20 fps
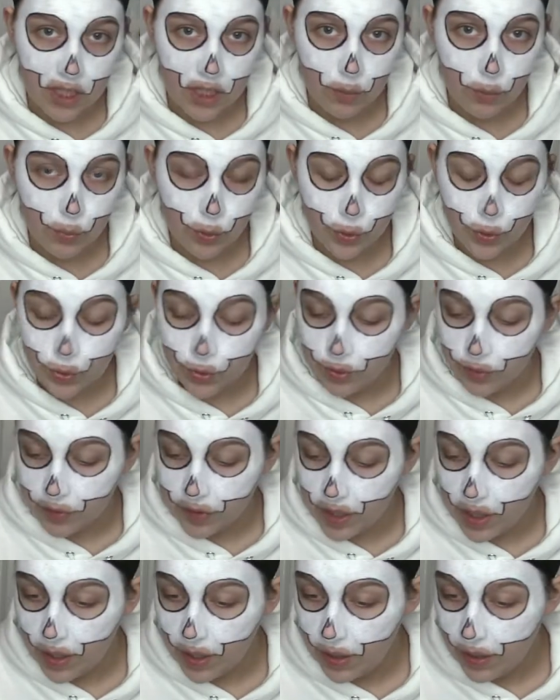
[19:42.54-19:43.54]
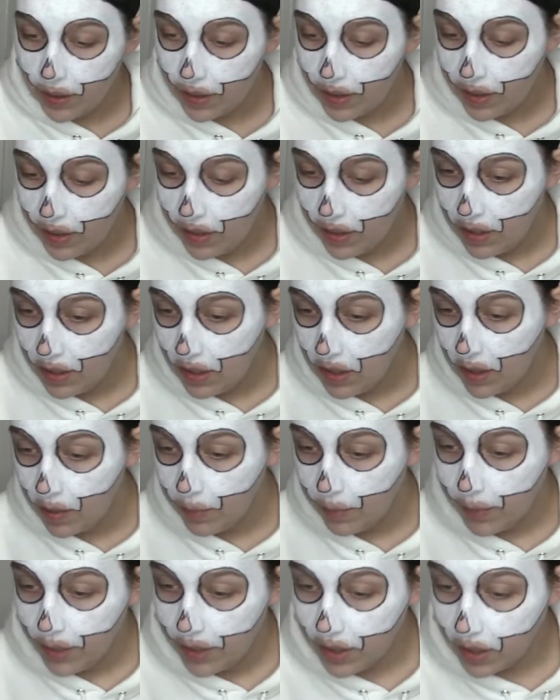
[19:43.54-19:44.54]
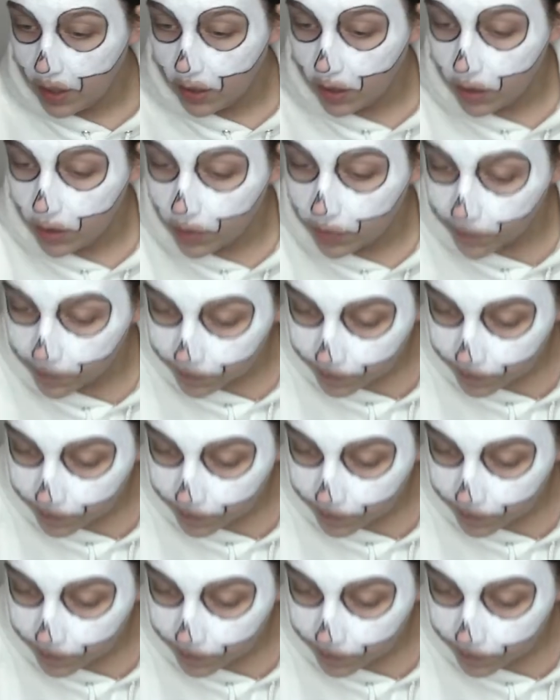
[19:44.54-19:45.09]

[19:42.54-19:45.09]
improved, but you know,